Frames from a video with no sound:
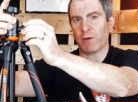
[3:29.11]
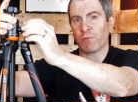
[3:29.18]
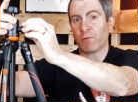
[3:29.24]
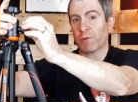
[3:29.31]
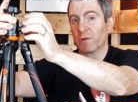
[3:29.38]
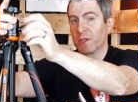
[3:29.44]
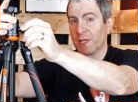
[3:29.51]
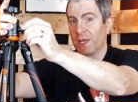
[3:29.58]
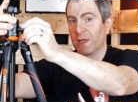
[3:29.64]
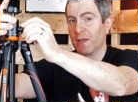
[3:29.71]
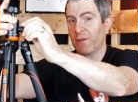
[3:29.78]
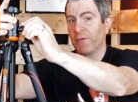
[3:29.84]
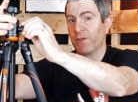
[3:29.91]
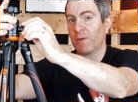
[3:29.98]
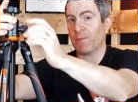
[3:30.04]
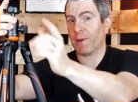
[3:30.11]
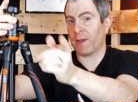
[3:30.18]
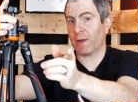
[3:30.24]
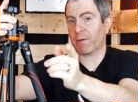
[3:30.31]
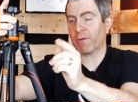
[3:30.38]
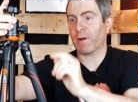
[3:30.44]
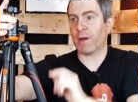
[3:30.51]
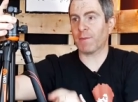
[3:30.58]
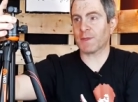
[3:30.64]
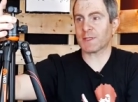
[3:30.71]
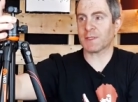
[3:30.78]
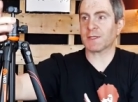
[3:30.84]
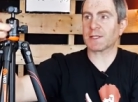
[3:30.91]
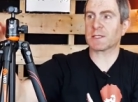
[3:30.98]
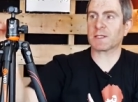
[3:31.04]
really handy for your panoramas
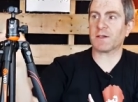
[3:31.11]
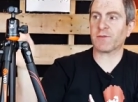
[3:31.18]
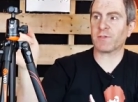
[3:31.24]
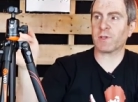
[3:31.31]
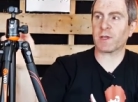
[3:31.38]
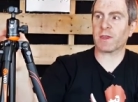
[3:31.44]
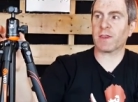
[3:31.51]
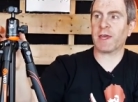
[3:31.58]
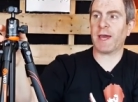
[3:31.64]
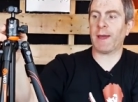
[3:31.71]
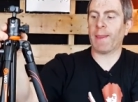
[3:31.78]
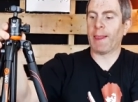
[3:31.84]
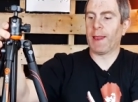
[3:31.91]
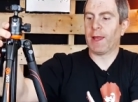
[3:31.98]
and stuff like that.